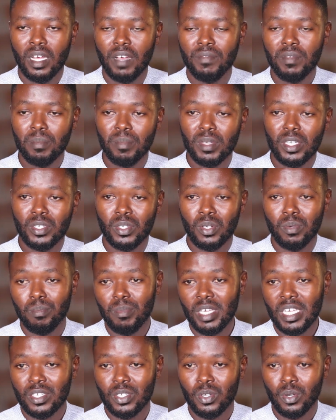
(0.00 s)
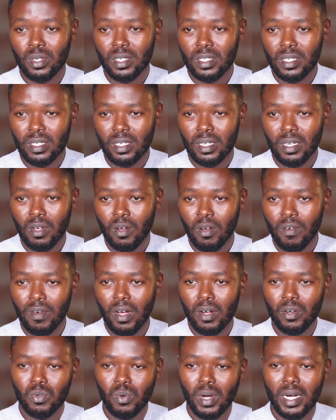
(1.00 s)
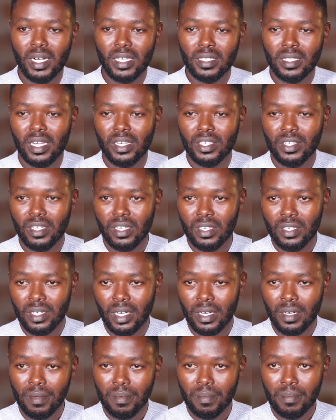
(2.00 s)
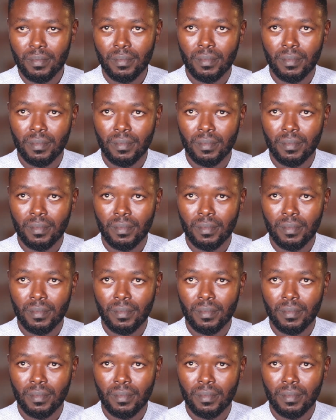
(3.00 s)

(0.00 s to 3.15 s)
Having been taught, being taught of how to understand children,